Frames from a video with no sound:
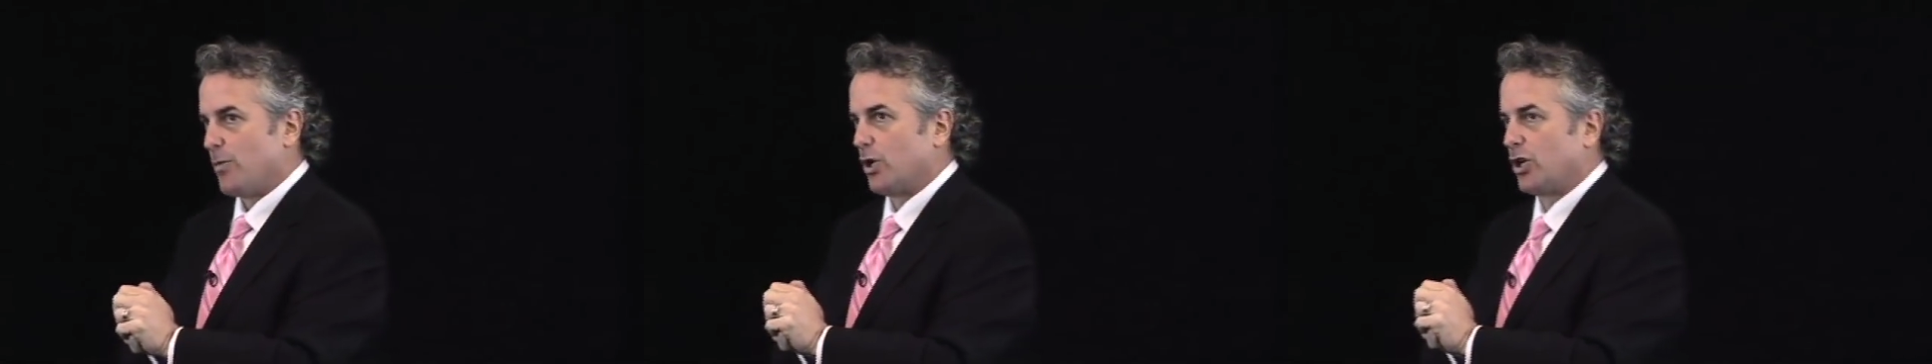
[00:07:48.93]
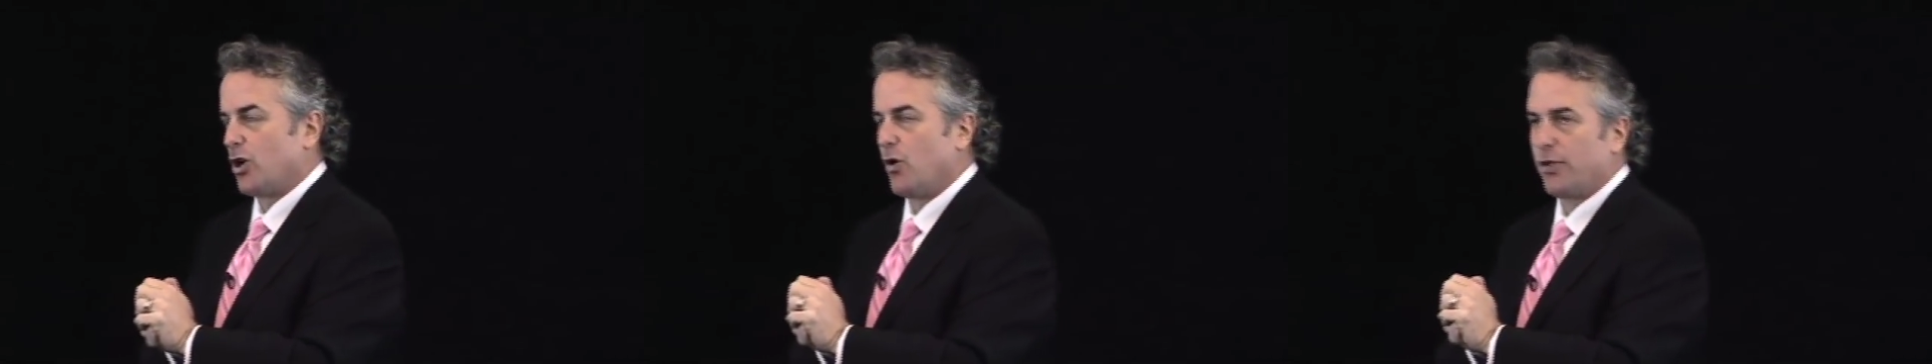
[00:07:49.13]

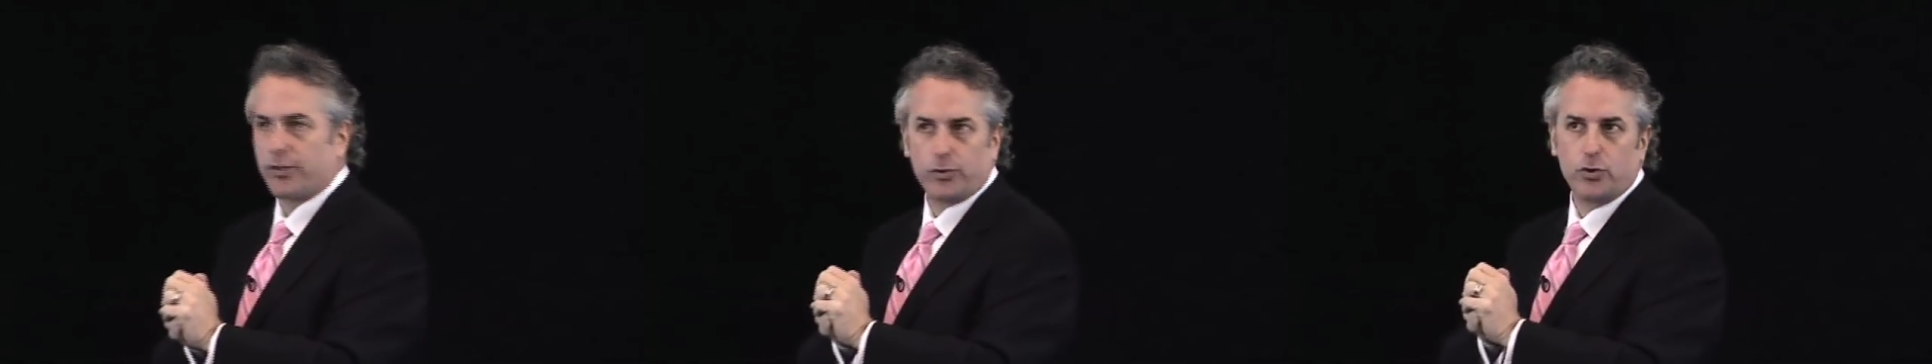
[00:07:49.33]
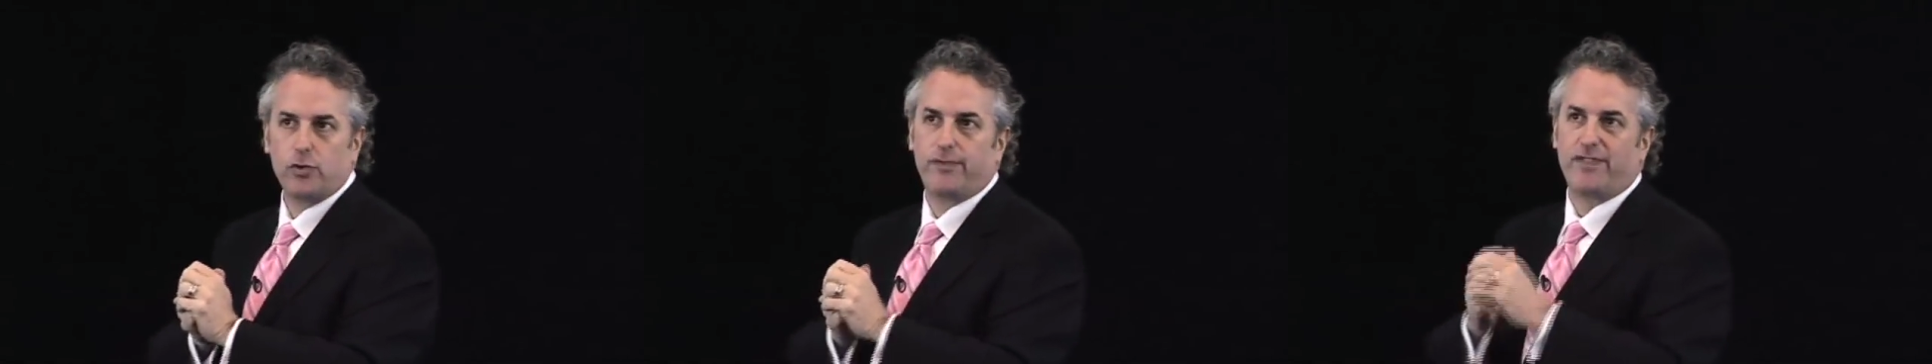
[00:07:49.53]
want to go
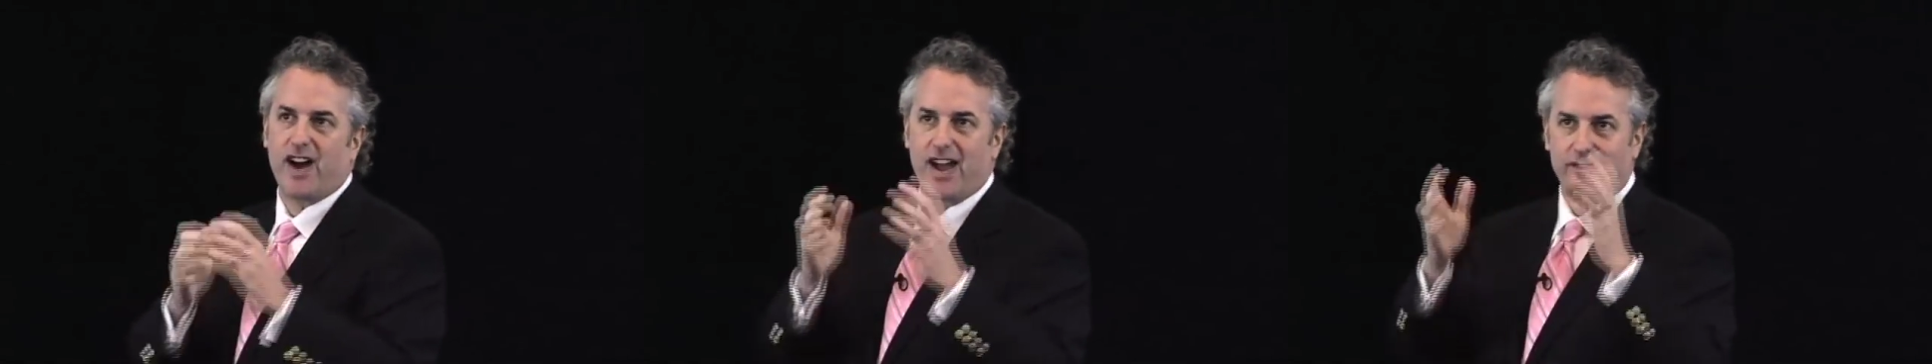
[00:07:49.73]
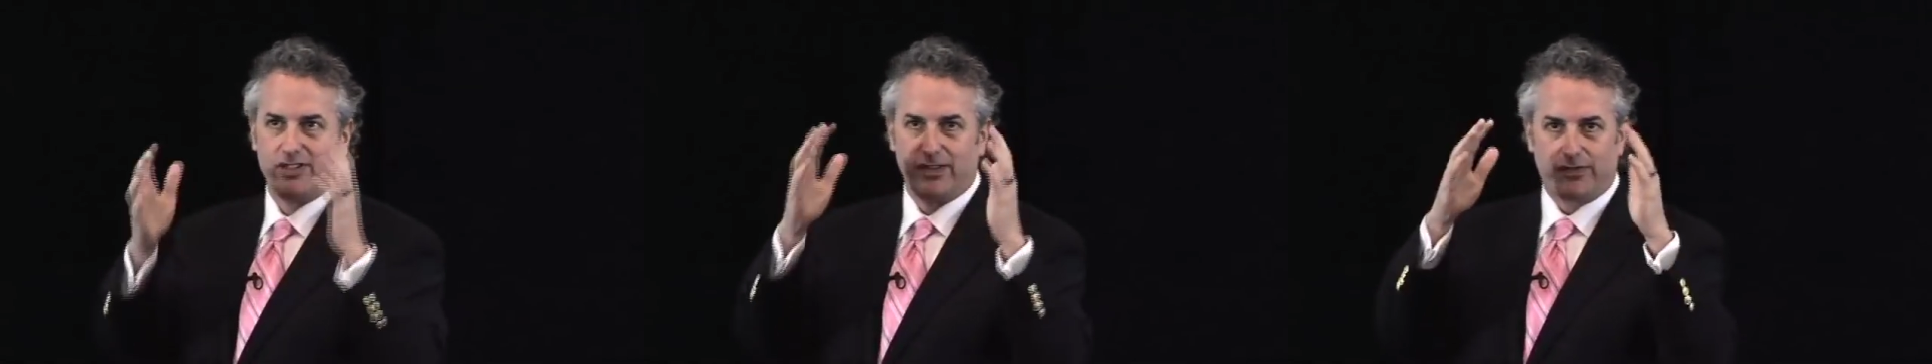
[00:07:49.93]
through
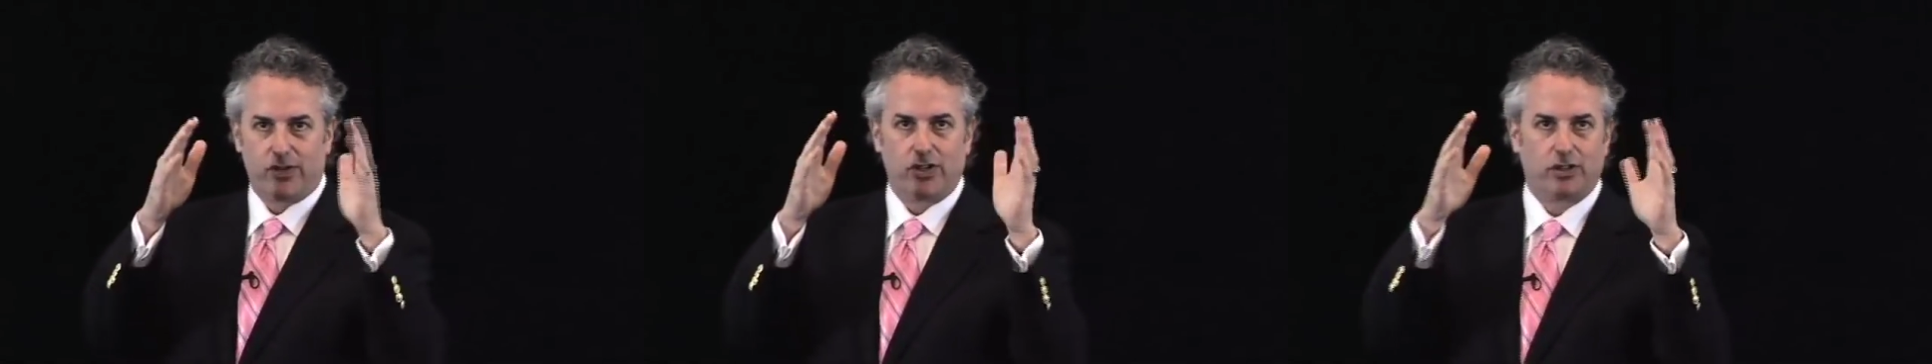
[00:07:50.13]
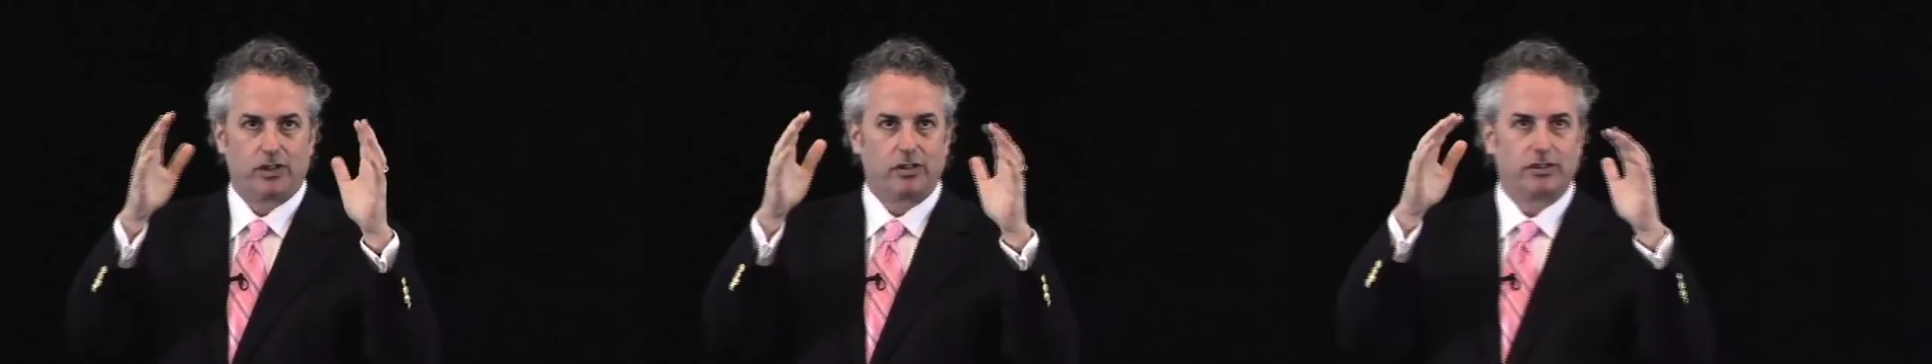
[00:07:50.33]
five
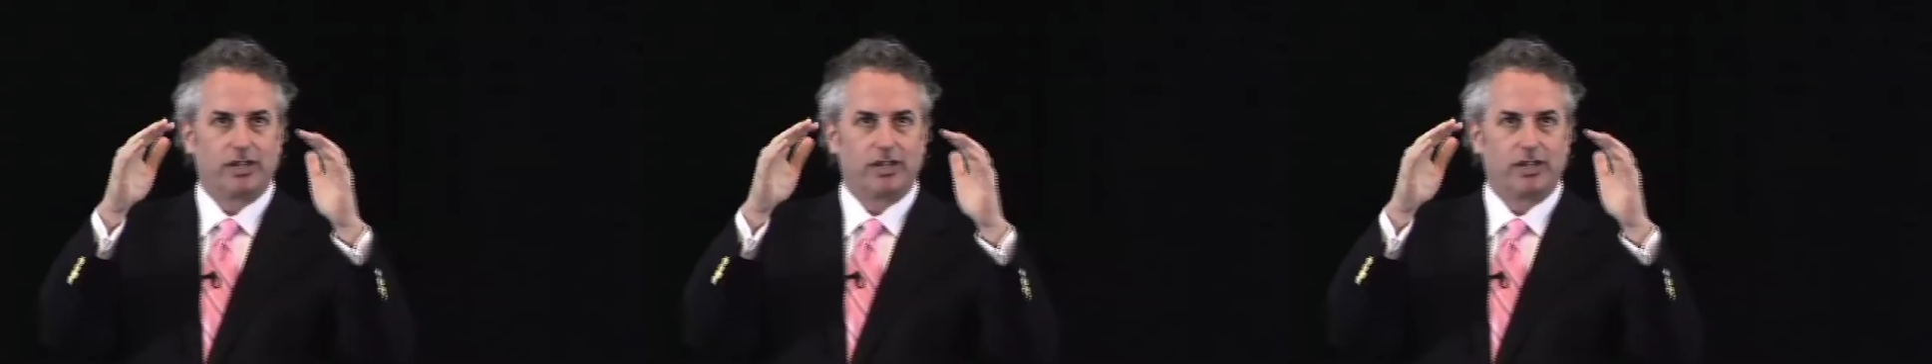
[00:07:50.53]
different